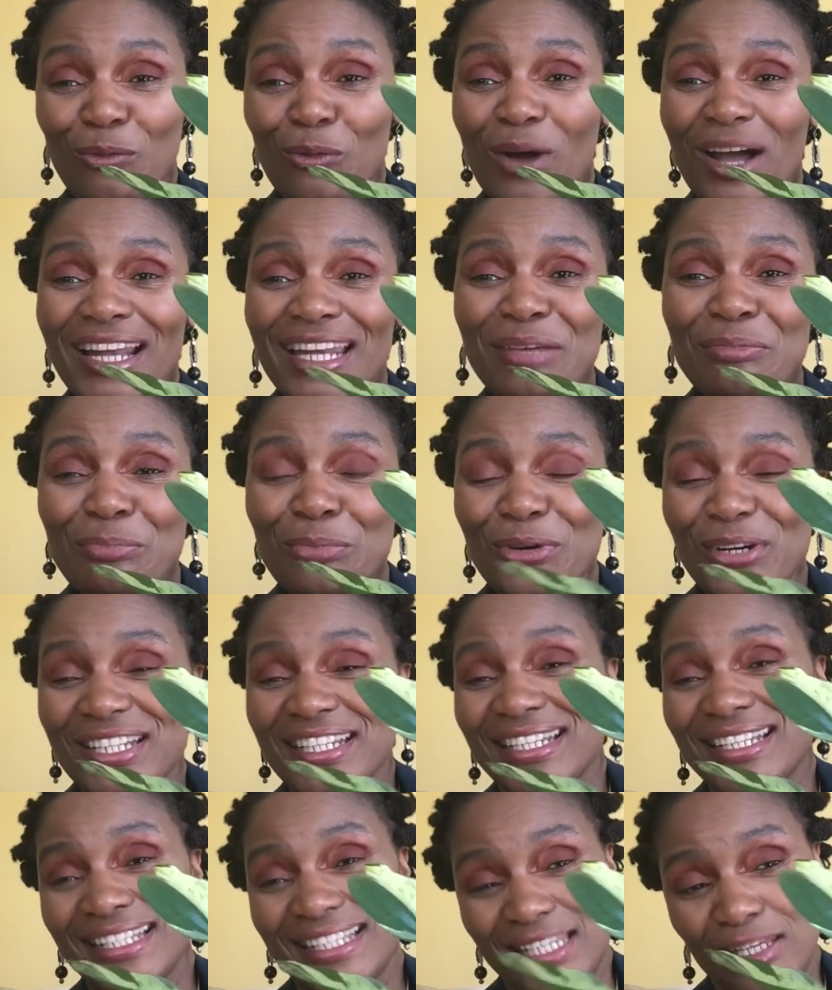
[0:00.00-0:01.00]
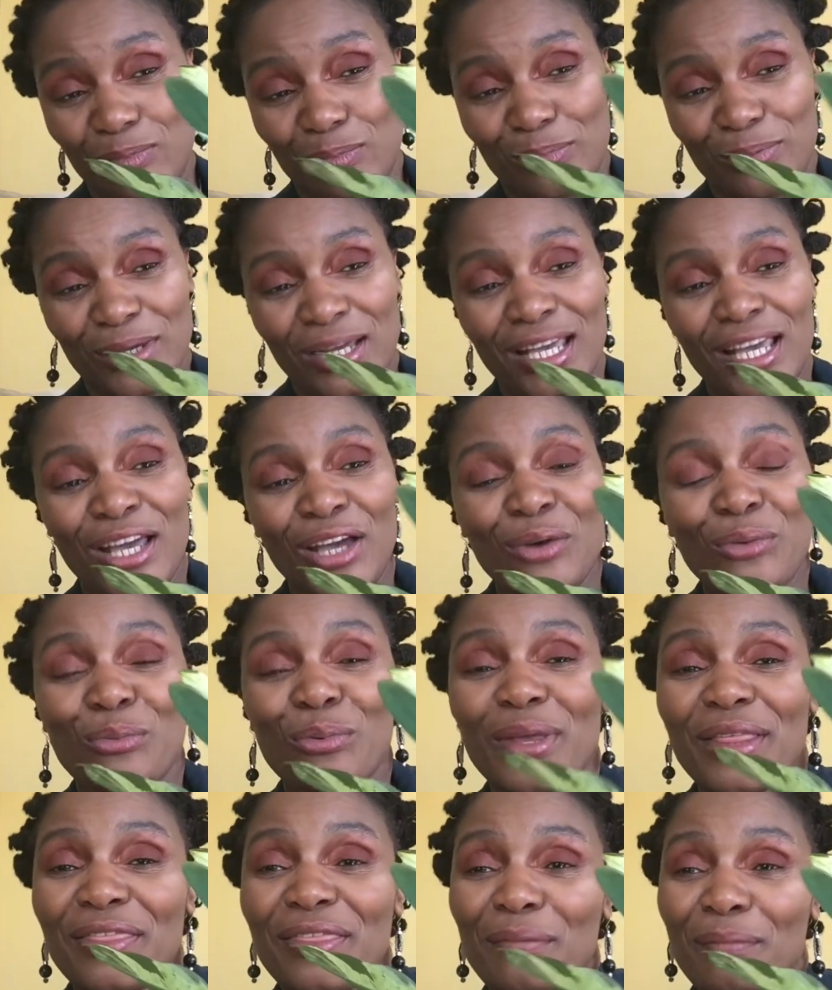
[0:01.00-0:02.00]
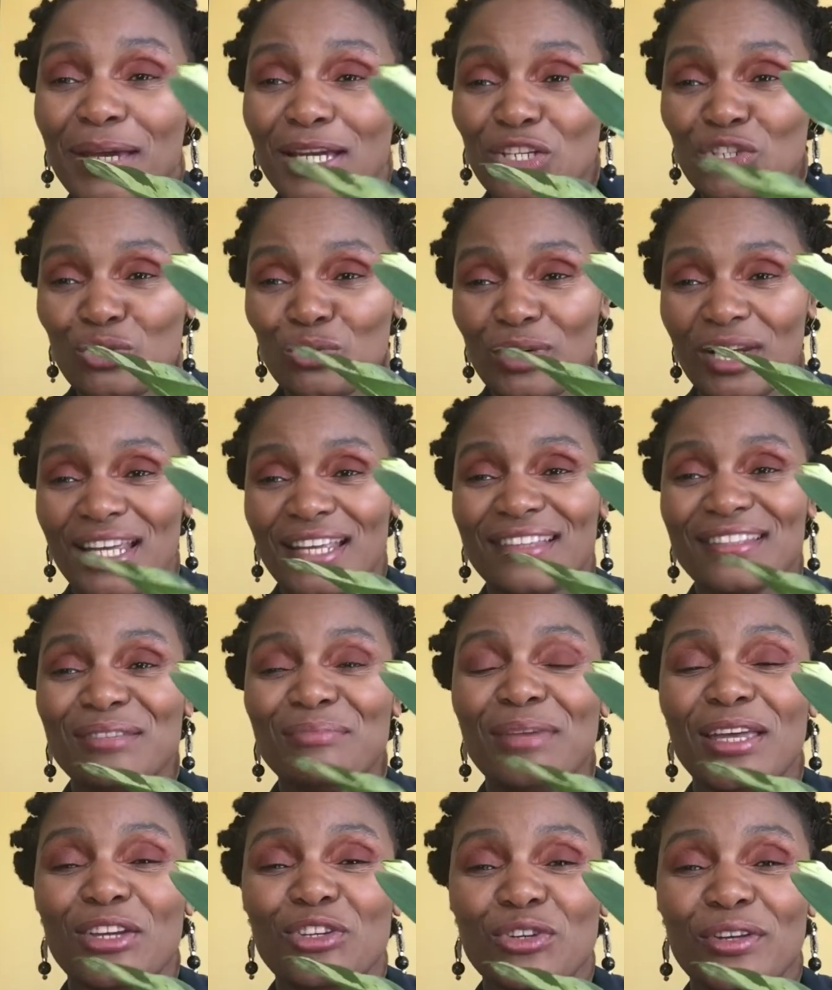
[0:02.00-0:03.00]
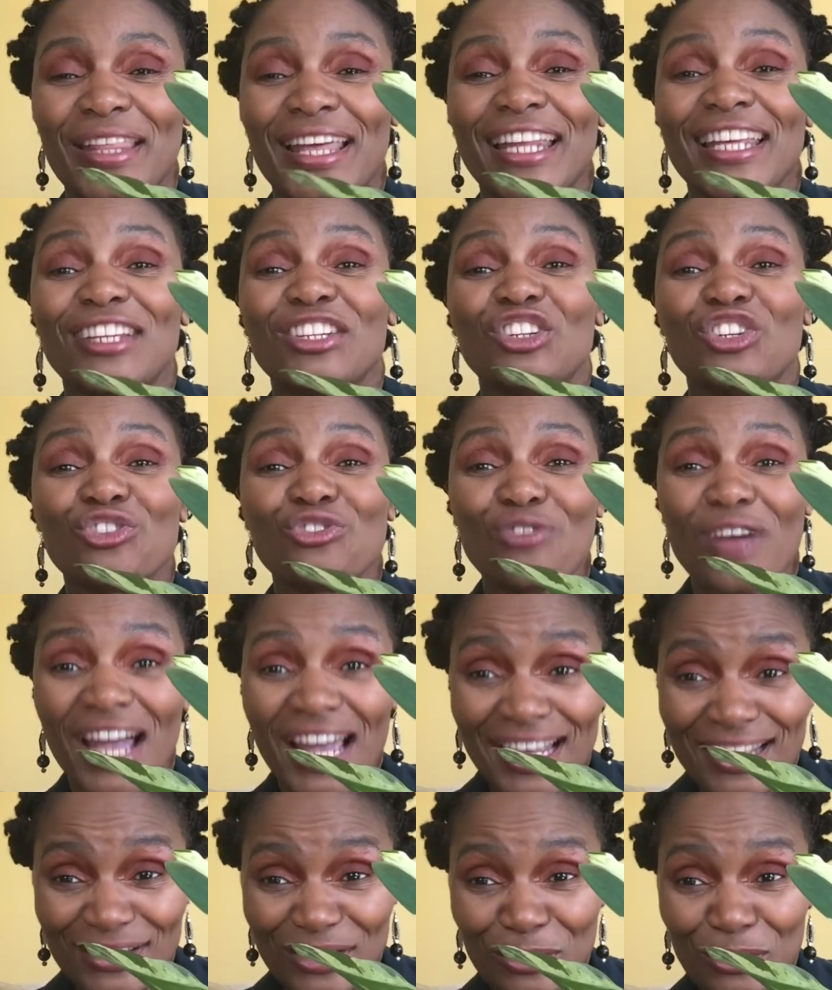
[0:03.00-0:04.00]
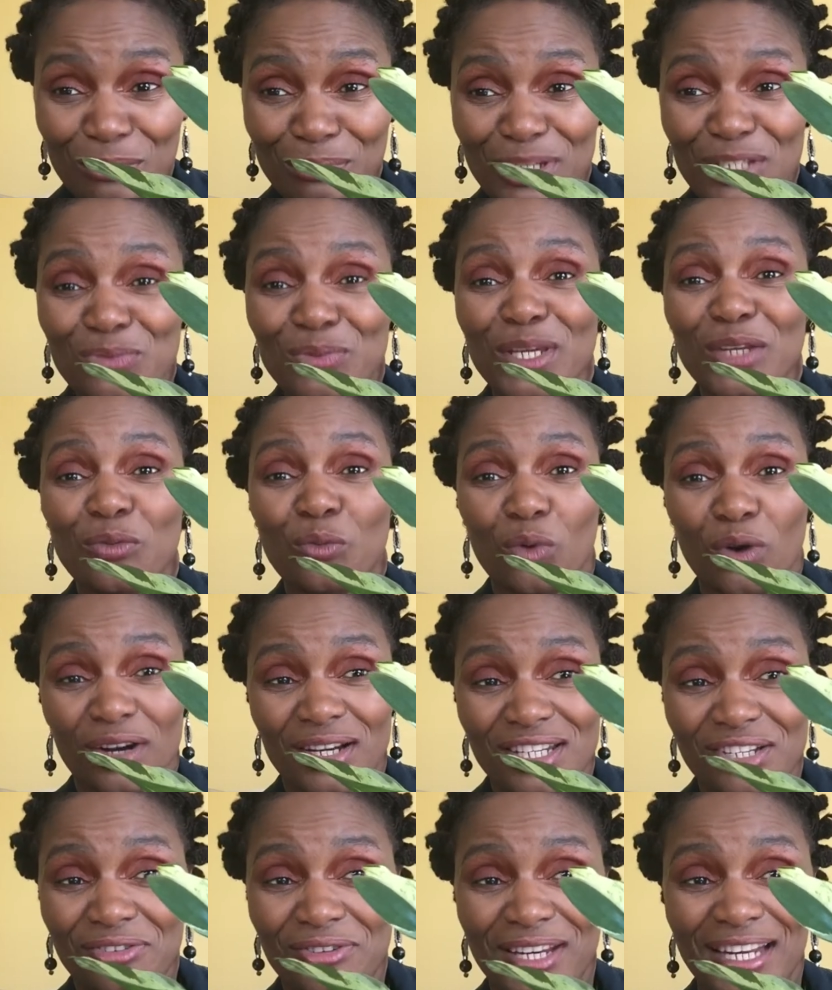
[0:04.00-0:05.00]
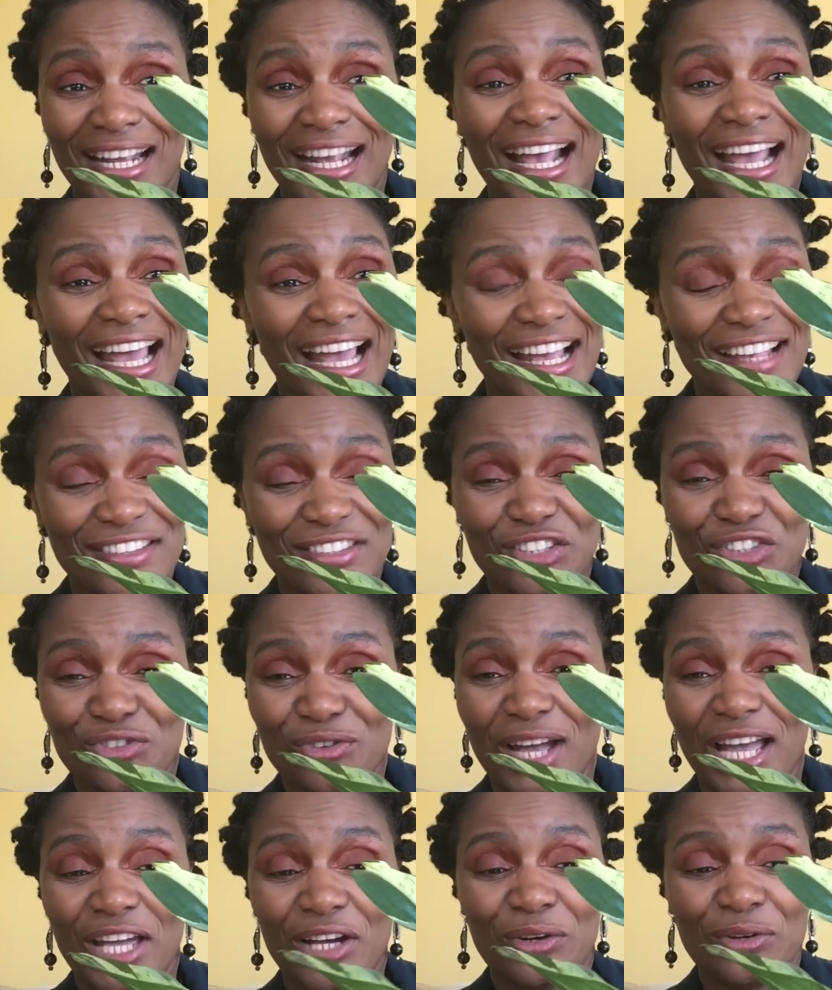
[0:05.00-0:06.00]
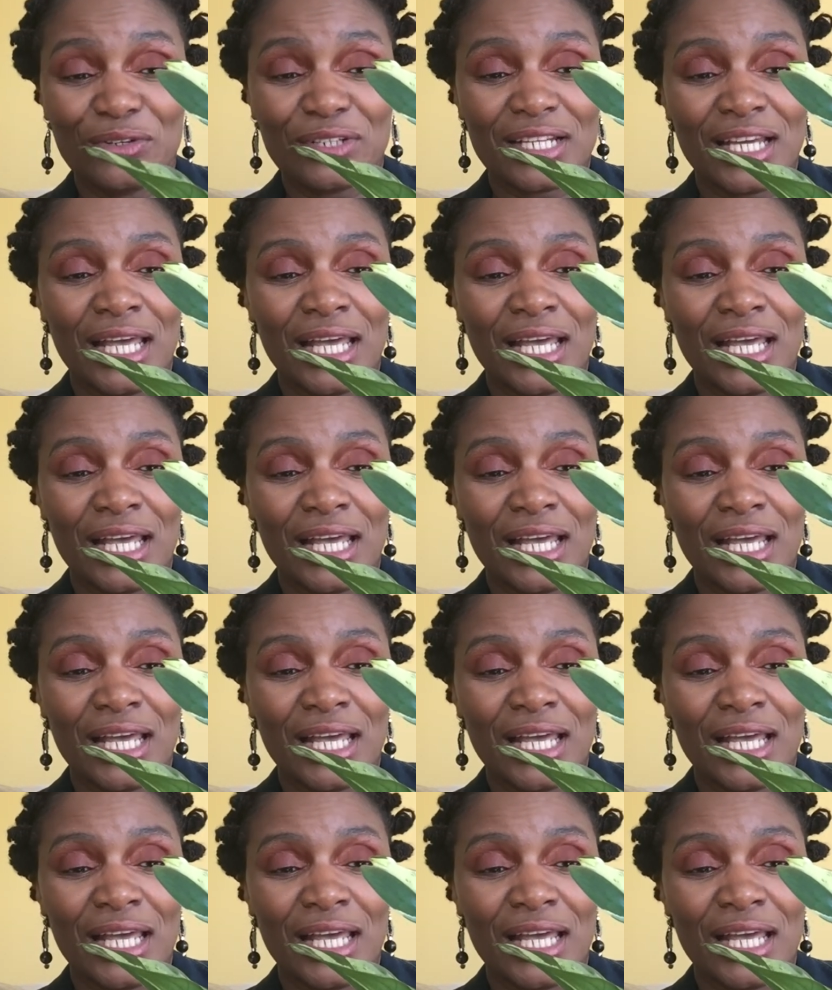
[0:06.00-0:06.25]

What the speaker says: One important tip with the manjula is to make sure that it dries out between watering. It has to dry out